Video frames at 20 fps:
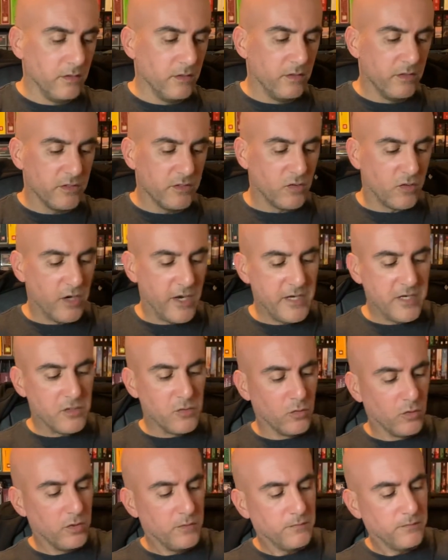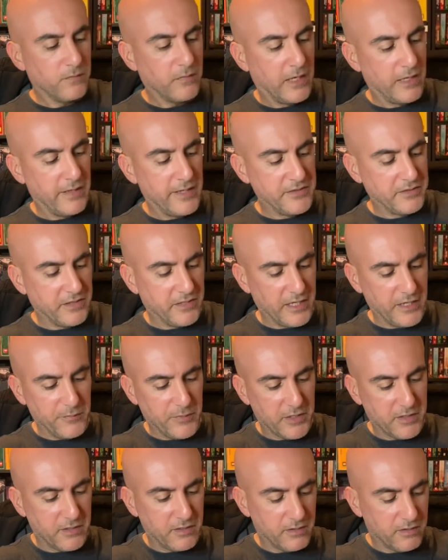So kind of cool. I like the
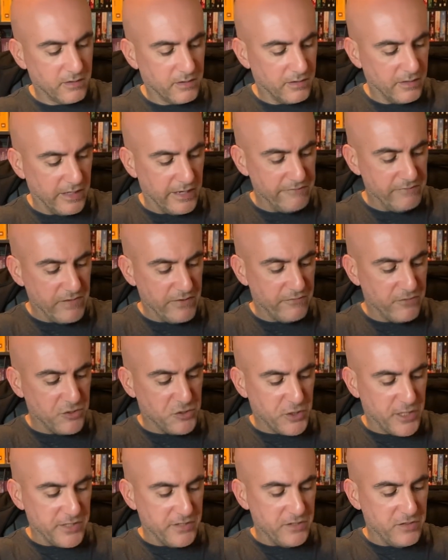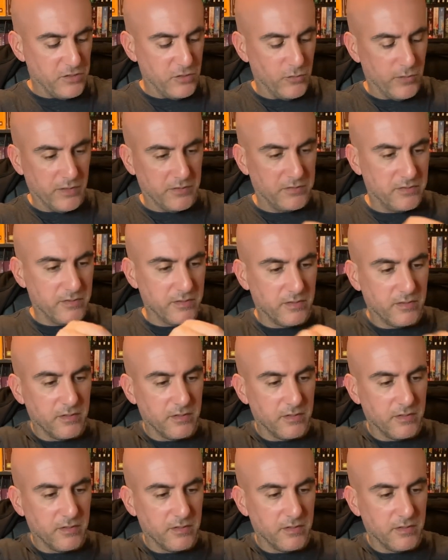gimmick. I've never tried to do it.